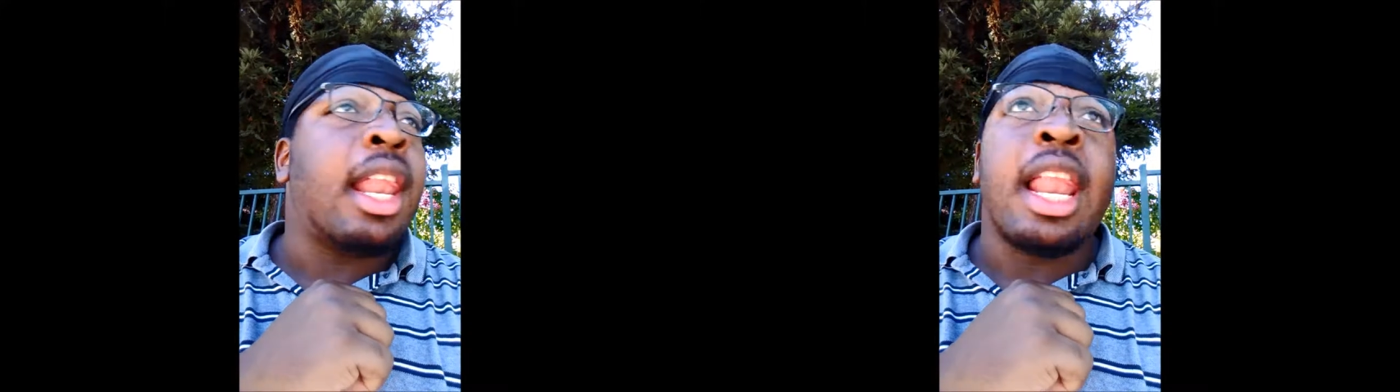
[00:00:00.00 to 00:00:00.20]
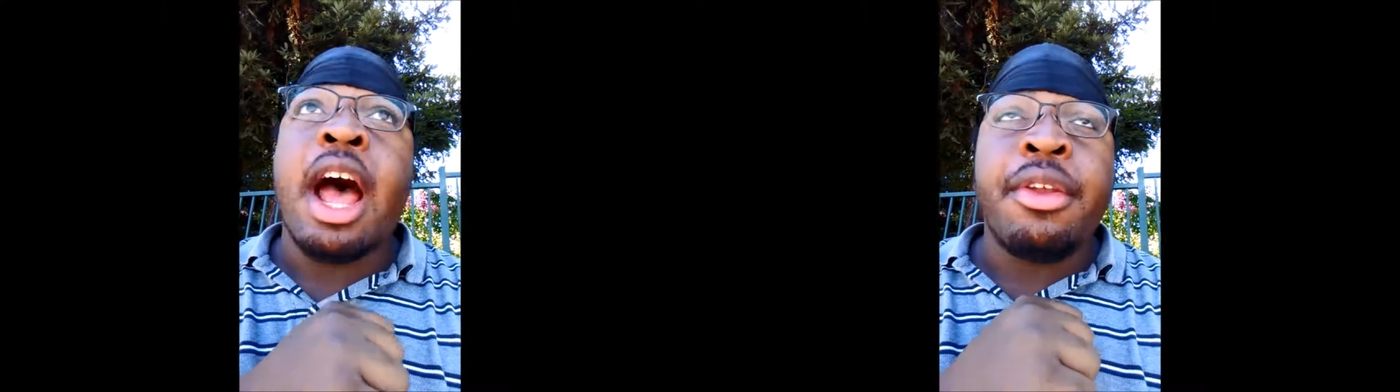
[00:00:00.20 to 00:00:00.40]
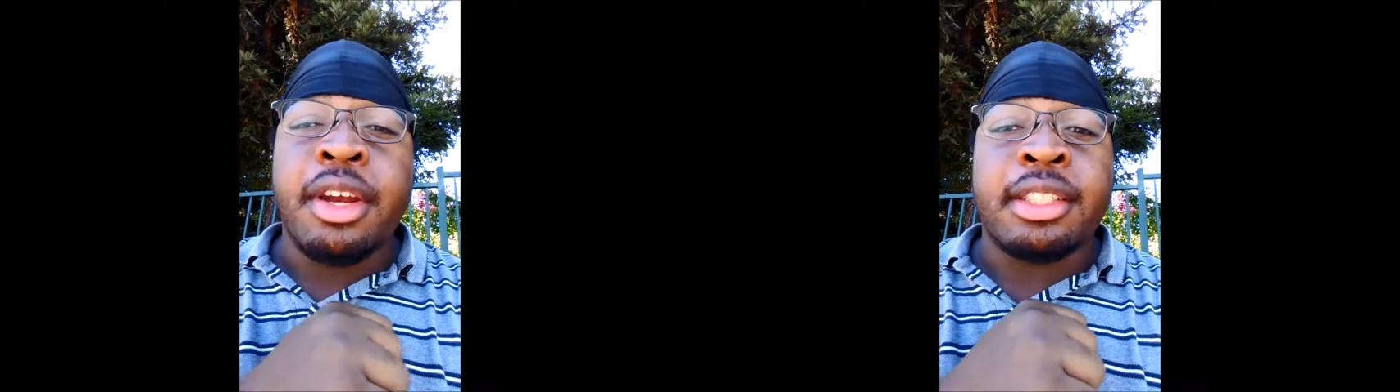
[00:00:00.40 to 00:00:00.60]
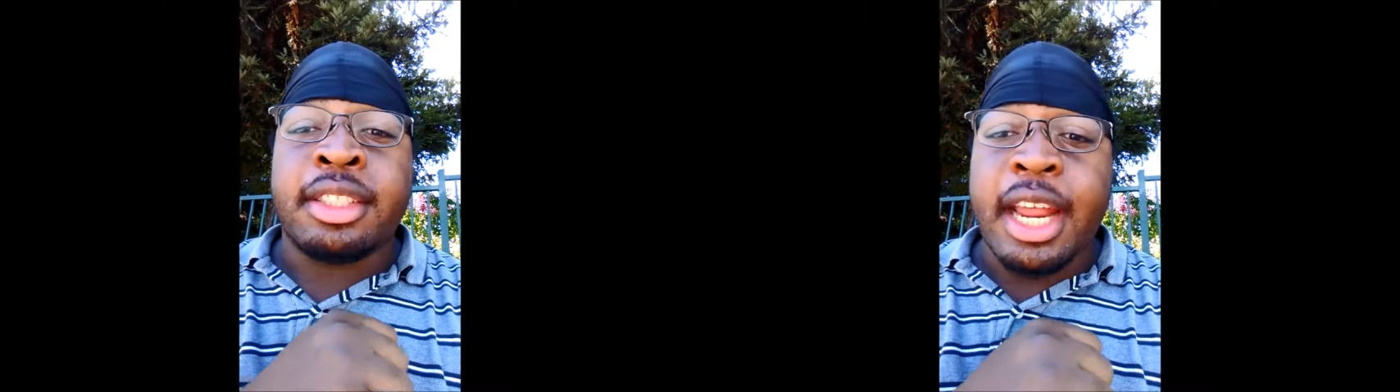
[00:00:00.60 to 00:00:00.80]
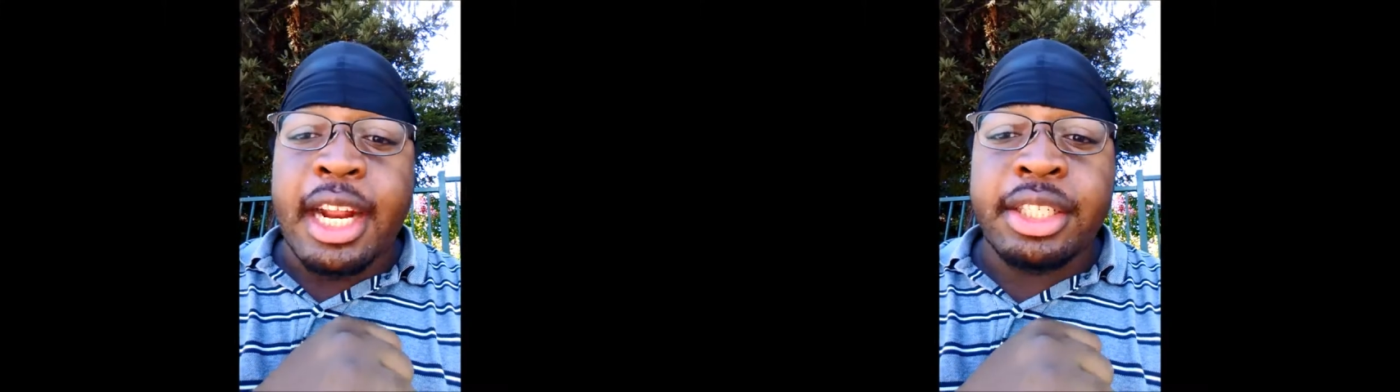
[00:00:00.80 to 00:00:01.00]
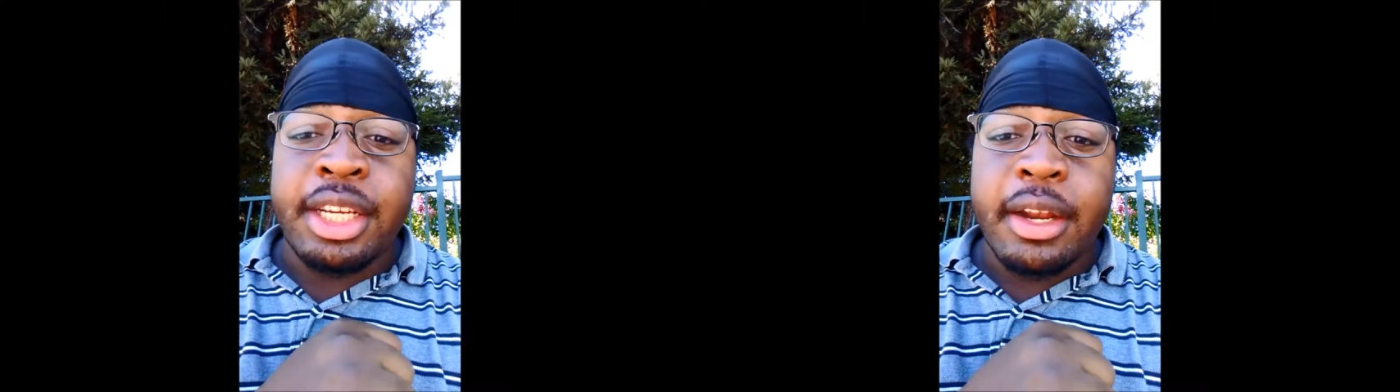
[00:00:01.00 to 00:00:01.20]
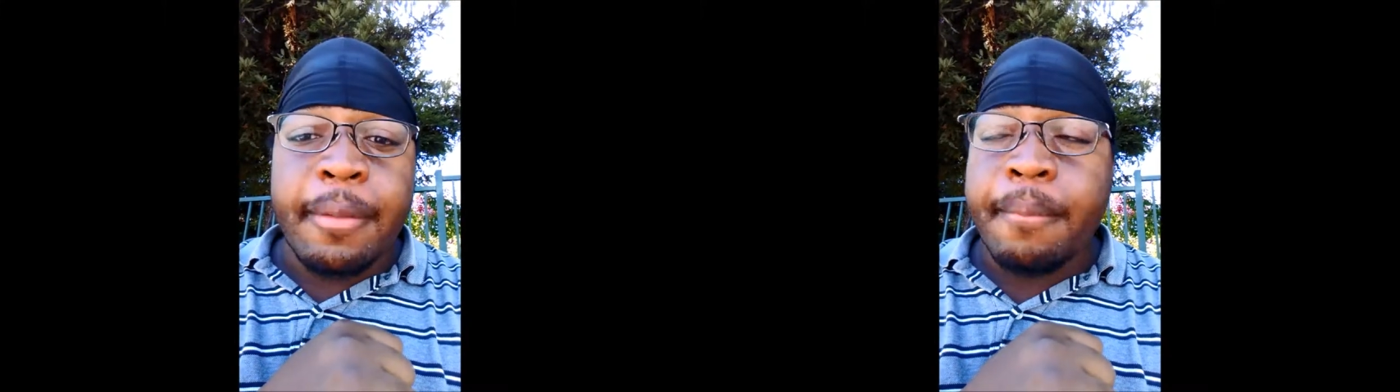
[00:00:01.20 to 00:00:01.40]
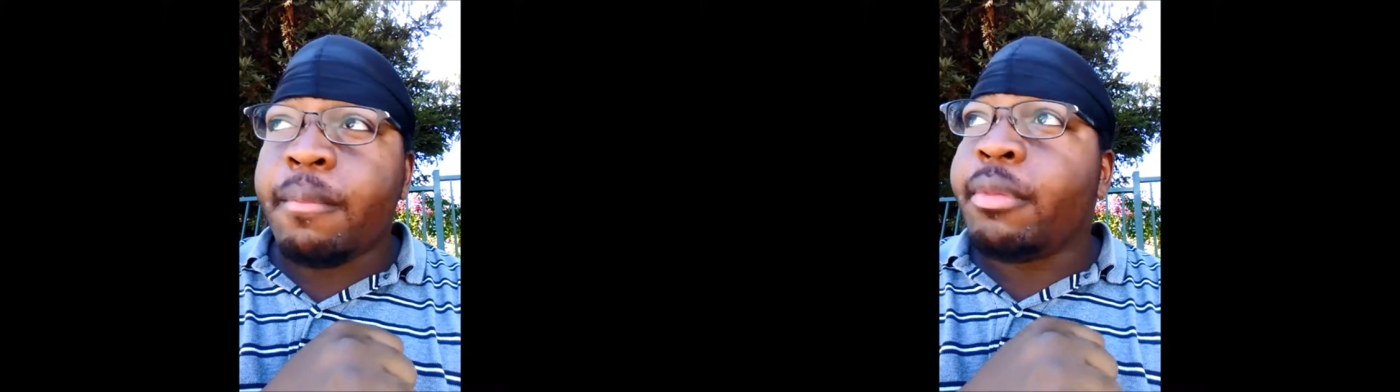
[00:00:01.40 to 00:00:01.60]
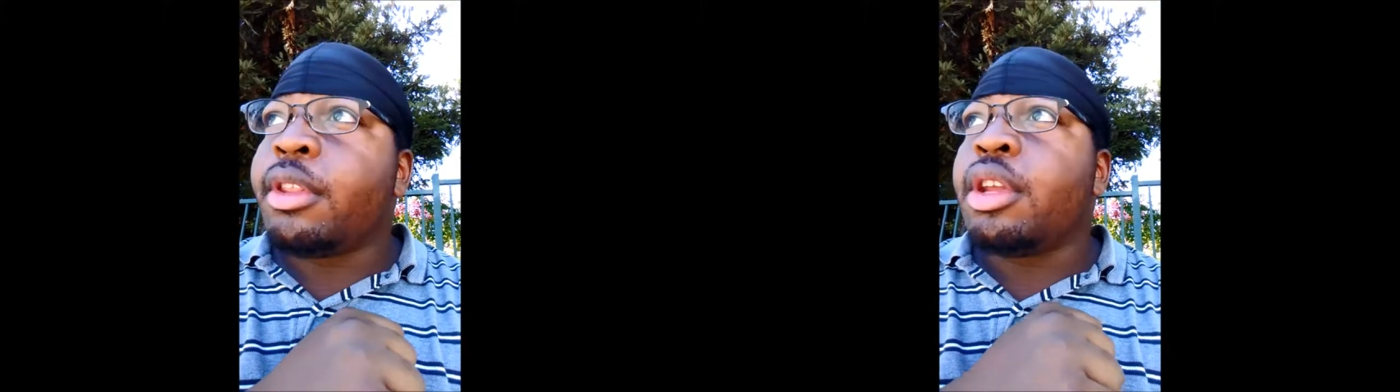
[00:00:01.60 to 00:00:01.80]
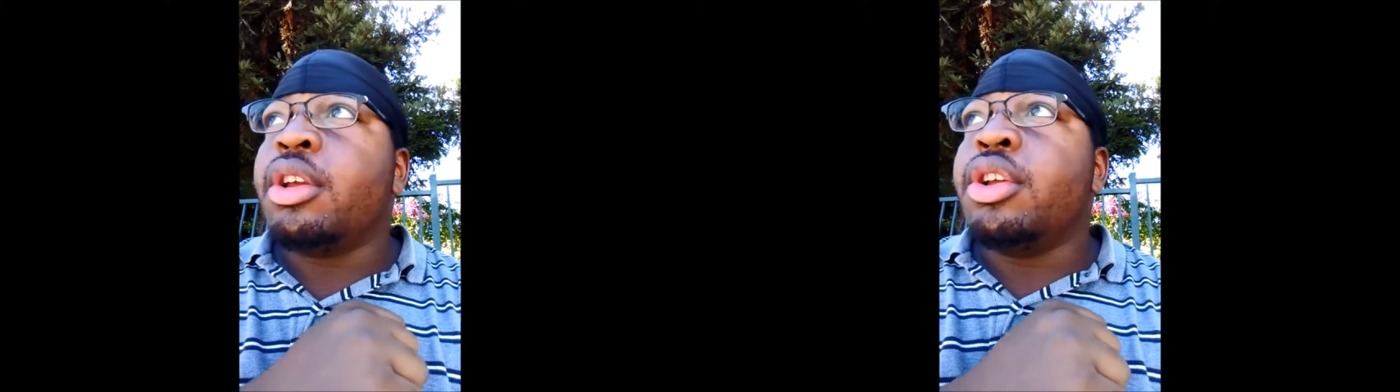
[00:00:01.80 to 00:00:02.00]
allow you to say that shit.
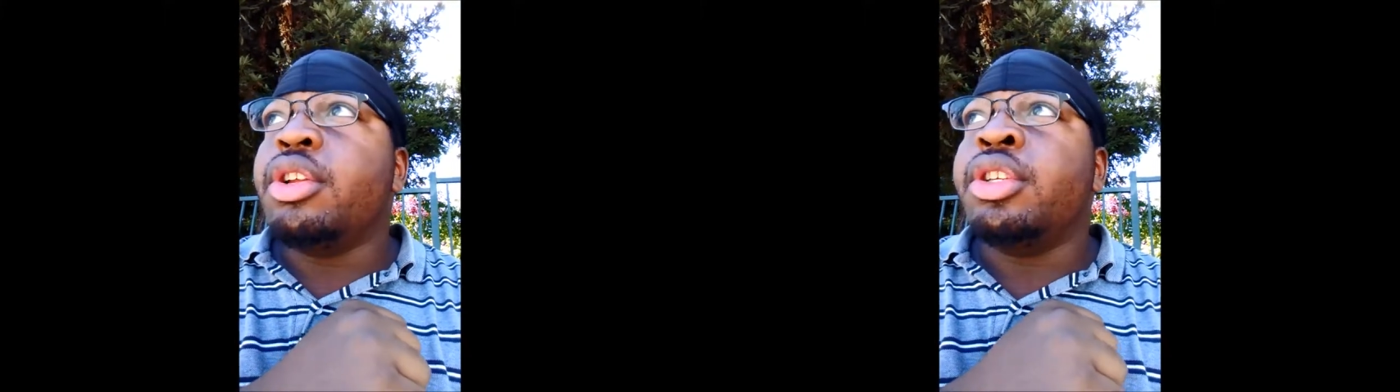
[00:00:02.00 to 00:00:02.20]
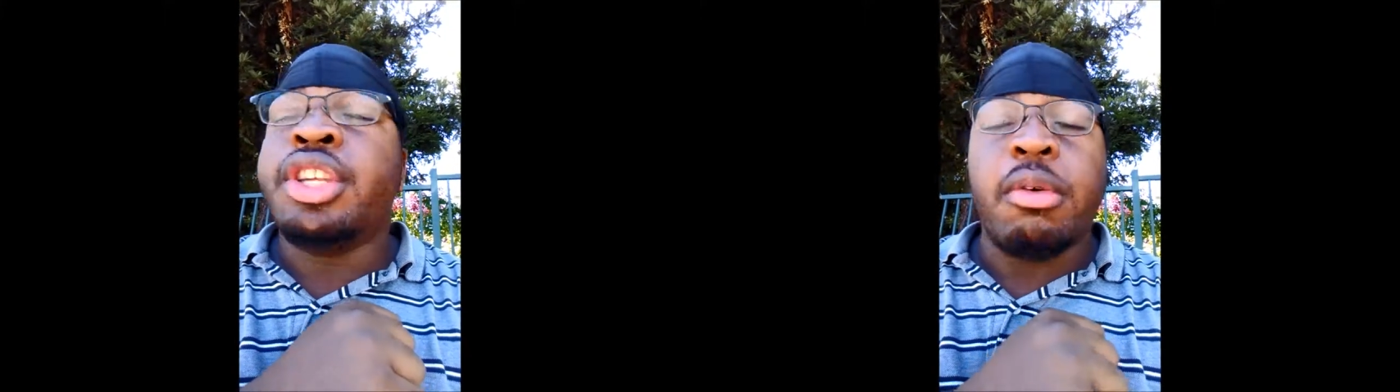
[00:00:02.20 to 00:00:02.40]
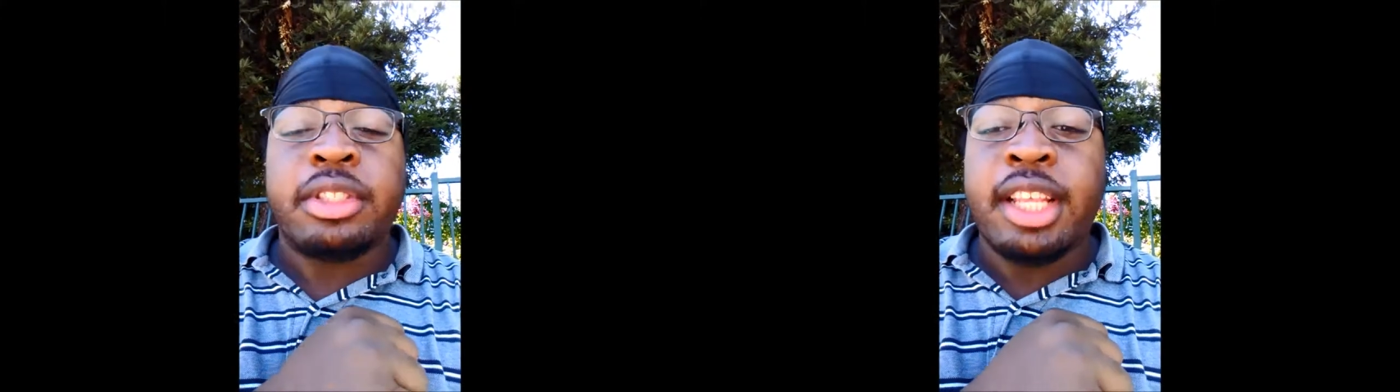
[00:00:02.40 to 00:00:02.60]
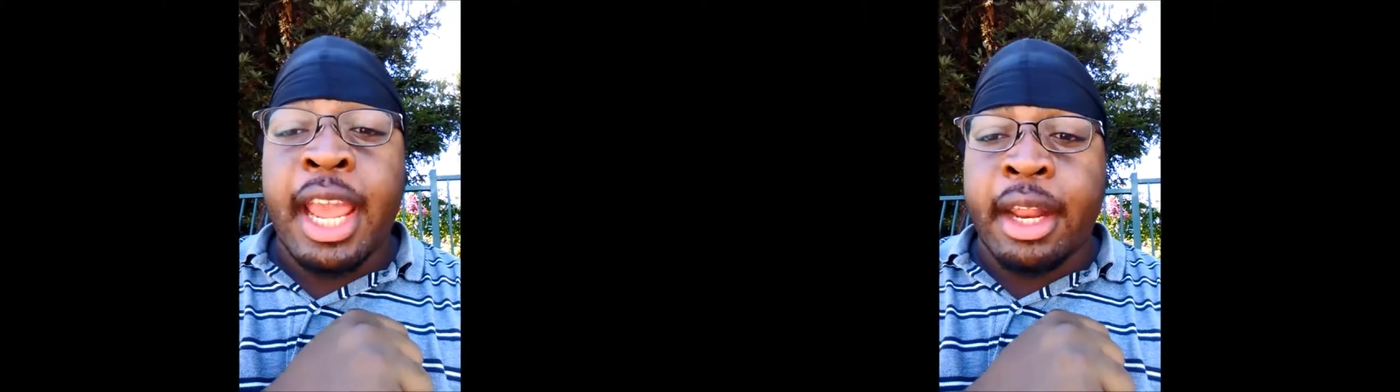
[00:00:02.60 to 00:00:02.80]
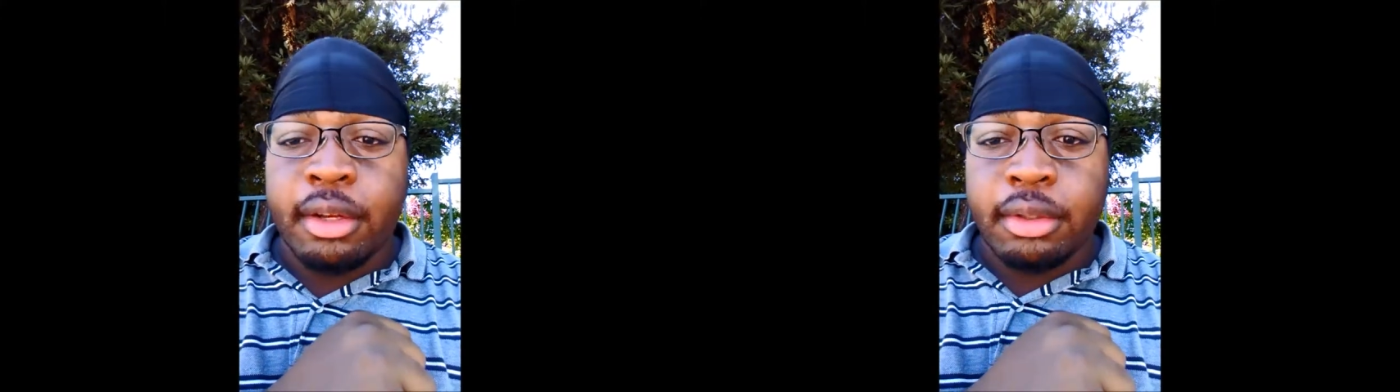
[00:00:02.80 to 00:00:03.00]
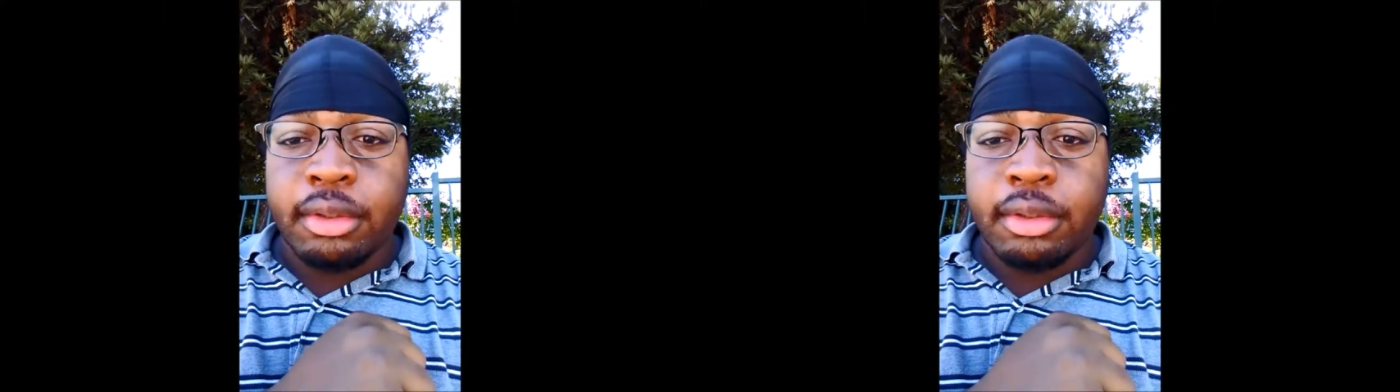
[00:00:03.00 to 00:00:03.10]
Don't say it.